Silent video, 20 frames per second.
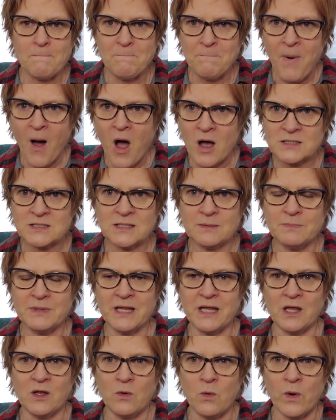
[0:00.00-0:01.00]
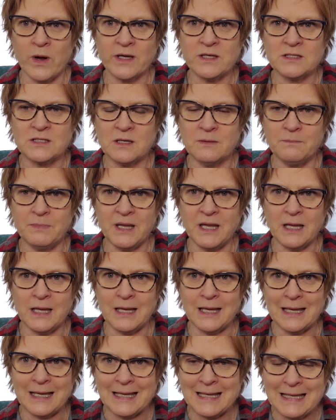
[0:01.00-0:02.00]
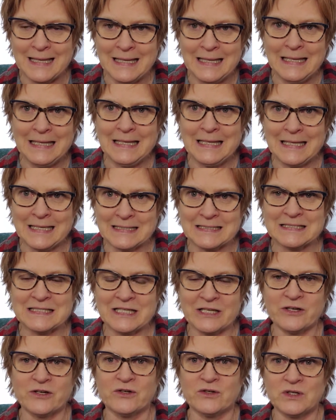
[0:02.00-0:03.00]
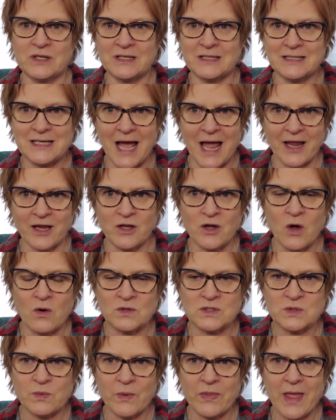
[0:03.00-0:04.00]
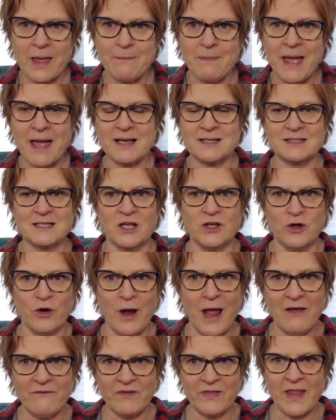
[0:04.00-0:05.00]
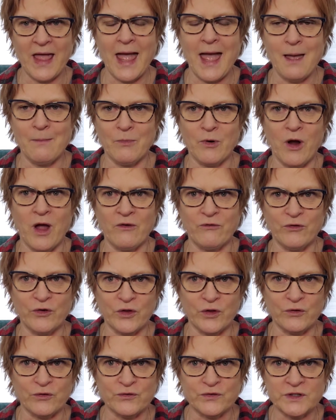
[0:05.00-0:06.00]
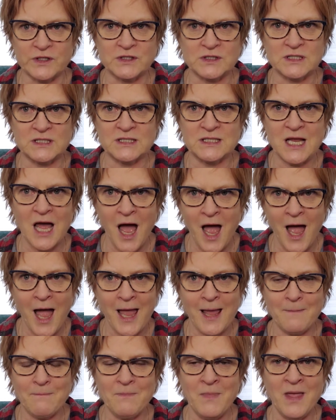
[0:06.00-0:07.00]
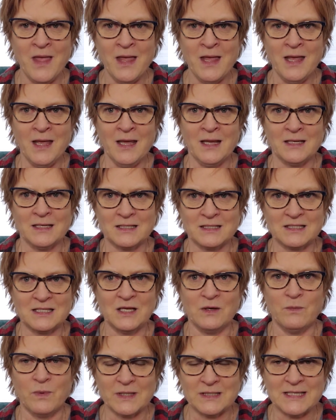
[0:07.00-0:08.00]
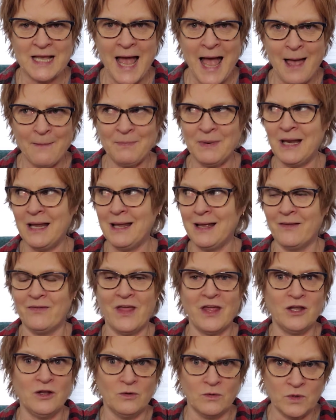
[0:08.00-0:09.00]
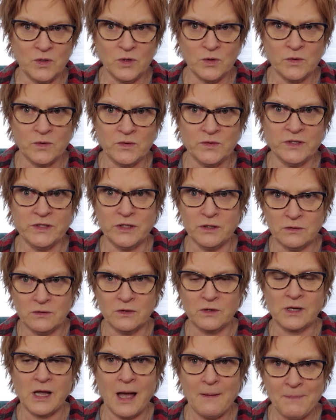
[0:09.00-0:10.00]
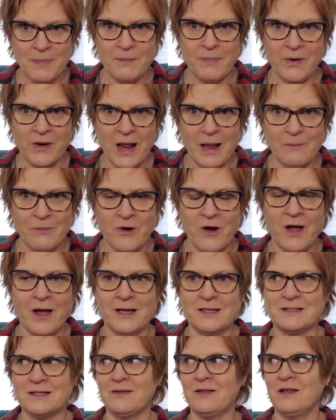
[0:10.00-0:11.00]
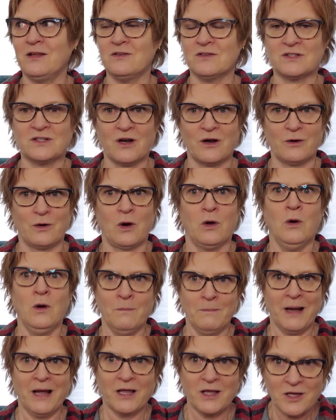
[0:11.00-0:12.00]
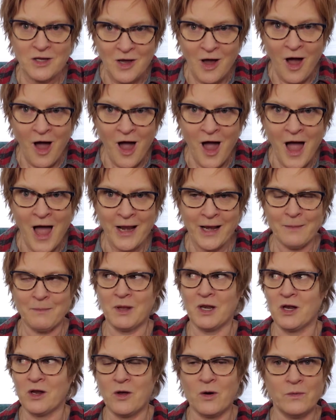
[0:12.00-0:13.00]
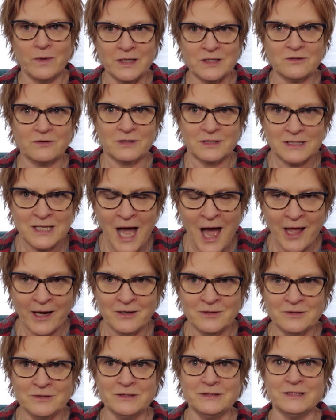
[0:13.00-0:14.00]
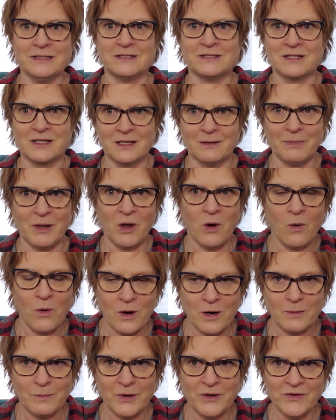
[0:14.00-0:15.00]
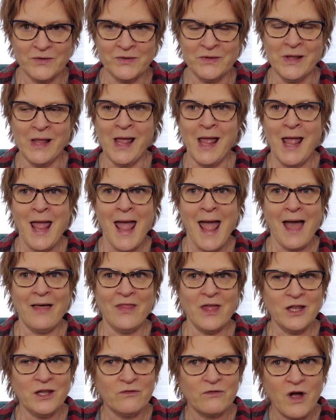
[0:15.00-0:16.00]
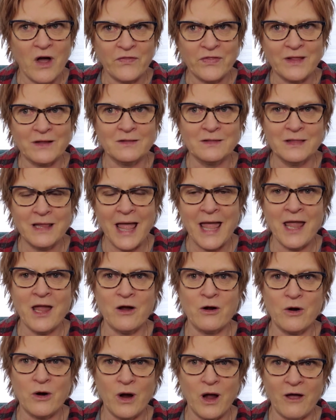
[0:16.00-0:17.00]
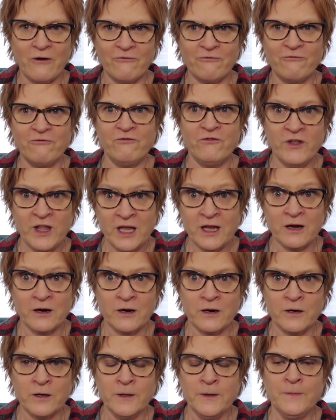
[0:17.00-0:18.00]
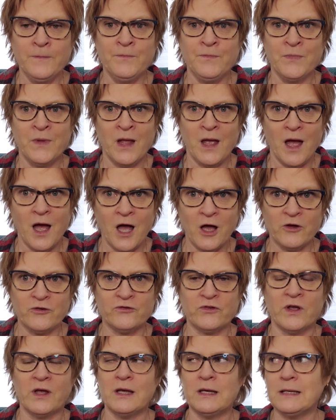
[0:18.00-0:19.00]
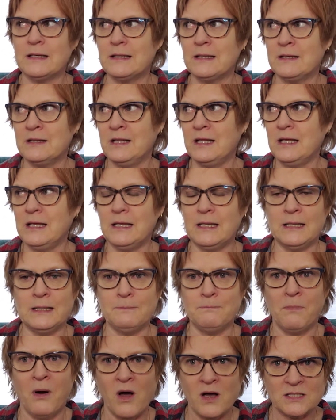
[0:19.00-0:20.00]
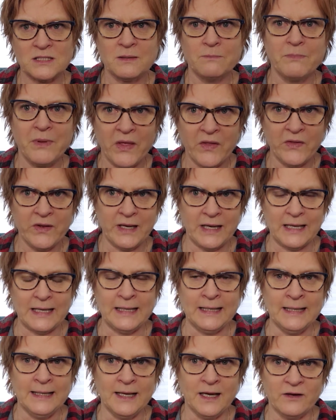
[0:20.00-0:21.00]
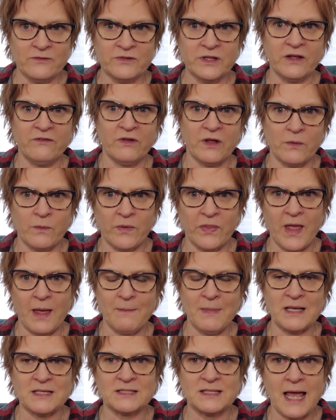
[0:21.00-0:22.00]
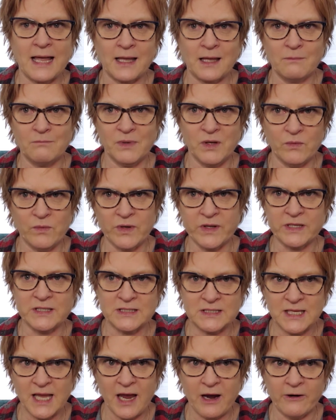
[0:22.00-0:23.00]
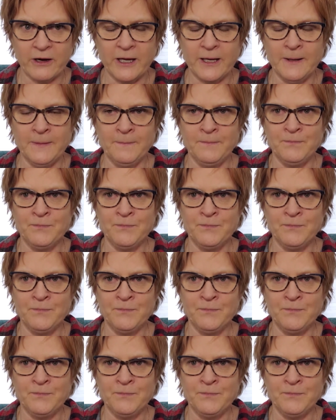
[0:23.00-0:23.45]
possibly going to be considered diagnosed with MS and you're having that MRI for the first time to see what's happening, and then you Google and you look up about MRIs and then you start, oh my God, I'm going to go into a tunnel, it's going to be horrible. And then you've got the layer of fear of the possibility of living with MS. That can be really scary.